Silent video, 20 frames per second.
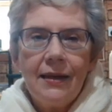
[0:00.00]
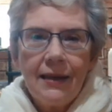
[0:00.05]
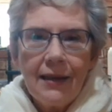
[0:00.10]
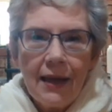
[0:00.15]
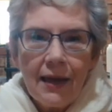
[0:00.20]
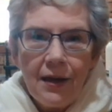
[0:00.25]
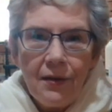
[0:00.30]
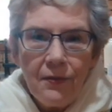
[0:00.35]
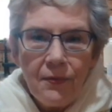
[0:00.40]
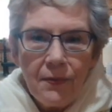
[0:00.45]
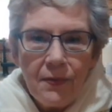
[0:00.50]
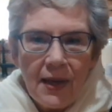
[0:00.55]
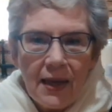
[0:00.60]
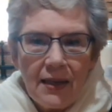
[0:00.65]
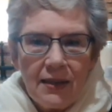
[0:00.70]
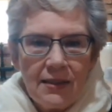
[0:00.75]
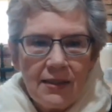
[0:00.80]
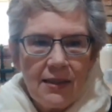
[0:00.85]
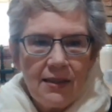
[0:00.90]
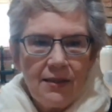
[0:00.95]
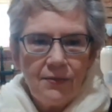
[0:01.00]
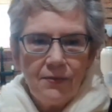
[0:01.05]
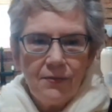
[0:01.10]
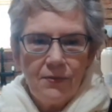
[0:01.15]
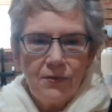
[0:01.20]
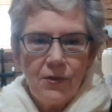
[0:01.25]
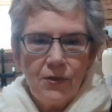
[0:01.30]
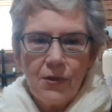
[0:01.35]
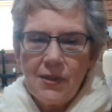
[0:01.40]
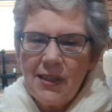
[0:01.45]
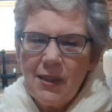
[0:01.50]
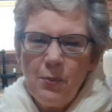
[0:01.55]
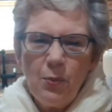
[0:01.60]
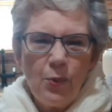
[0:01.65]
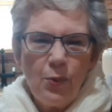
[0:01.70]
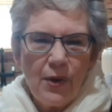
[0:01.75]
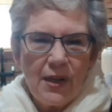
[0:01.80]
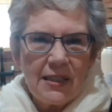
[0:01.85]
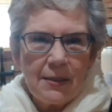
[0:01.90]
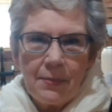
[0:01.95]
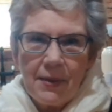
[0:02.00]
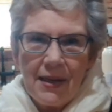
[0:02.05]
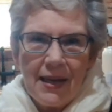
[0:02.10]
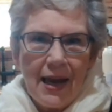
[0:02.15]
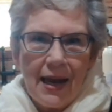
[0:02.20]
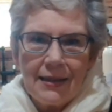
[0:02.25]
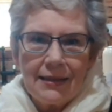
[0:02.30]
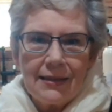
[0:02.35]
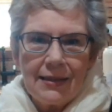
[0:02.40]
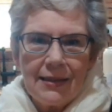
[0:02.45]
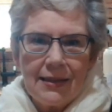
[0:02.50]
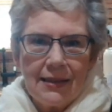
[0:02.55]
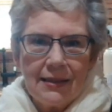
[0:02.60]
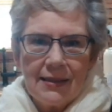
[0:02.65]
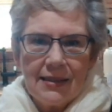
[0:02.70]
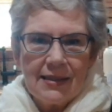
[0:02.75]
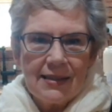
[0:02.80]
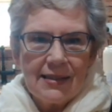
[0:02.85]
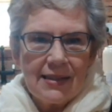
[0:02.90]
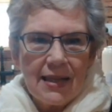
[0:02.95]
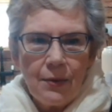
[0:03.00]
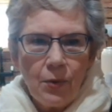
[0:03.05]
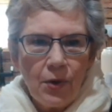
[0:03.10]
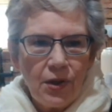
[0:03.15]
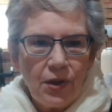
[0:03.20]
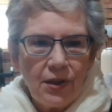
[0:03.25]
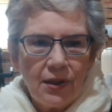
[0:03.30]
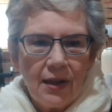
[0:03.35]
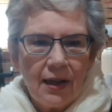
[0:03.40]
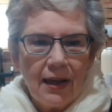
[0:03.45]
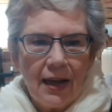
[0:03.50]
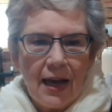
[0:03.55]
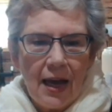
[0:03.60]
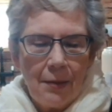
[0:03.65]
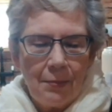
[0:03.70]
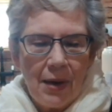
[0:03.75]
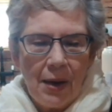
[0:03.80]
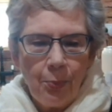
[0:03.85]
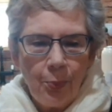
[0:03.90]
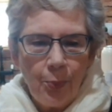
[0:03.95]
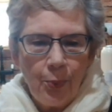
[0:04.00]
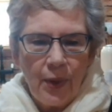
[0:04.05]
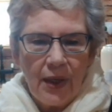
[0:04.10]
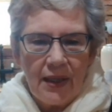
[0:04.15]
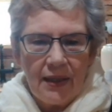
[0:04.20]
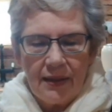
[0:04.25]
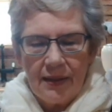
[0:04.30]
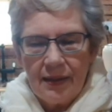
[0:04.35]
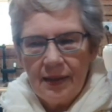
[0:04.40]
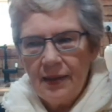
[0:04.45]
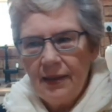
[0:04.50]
Get inventive. Do some recipe hunting and see what you can come up with.